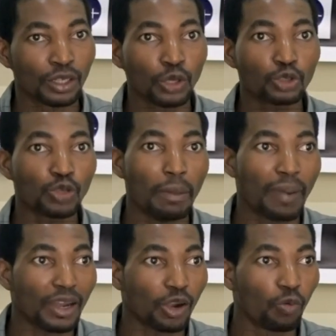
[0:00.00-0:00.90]
not to
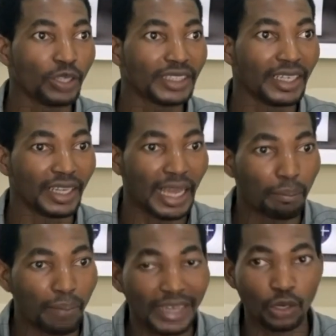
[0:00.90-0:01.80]
embark on what they
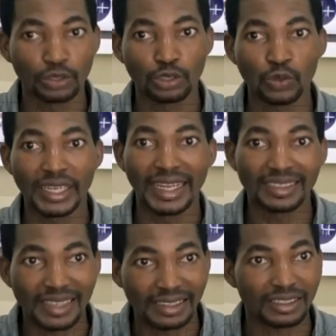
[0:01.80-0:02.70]
embarked on during the
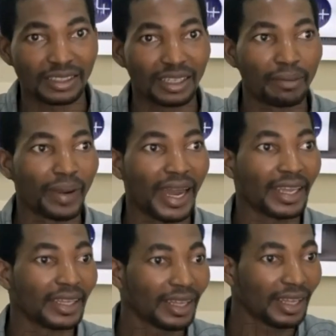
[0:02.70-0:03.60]
NSAS
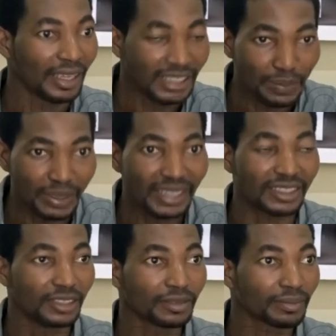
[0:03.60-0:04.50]
by
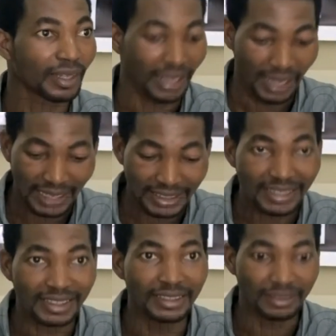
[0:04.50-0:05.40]
intimidating,
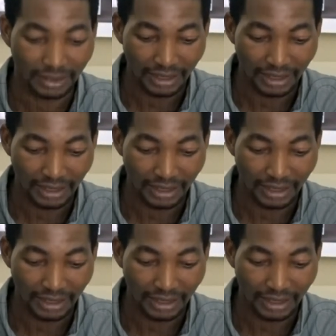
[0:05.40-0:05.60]
attacking,